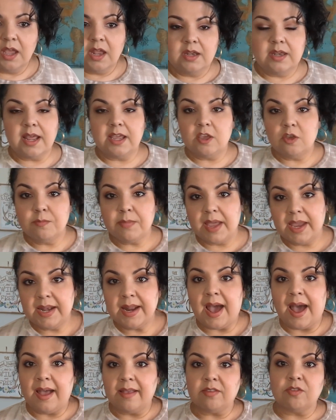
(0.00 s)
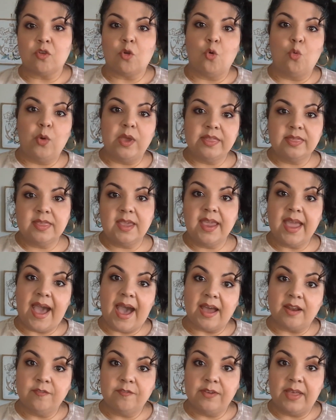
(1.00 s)
Now, you might ask, with the
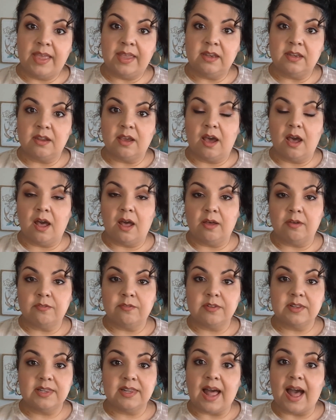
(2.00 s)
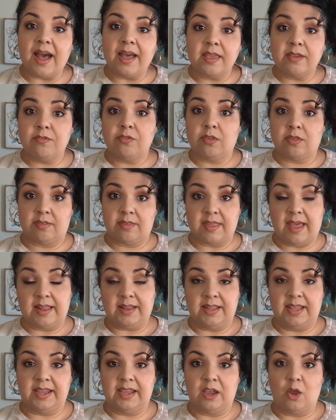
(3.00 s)
advent of live
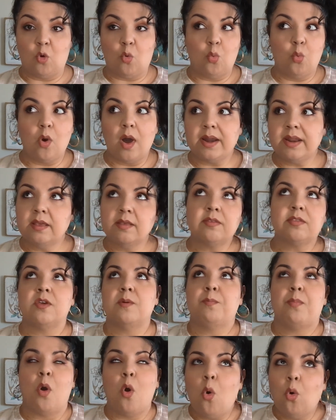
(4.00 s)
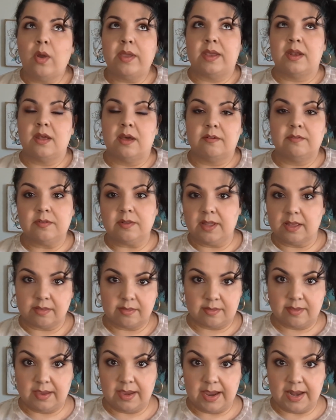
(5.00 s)
selling, what is the point of
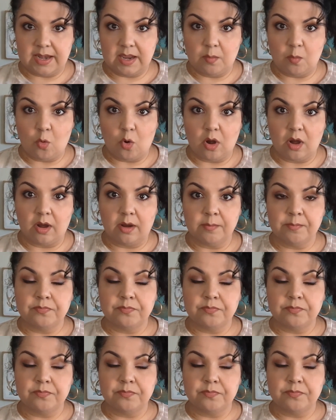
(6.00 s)
listing anymore?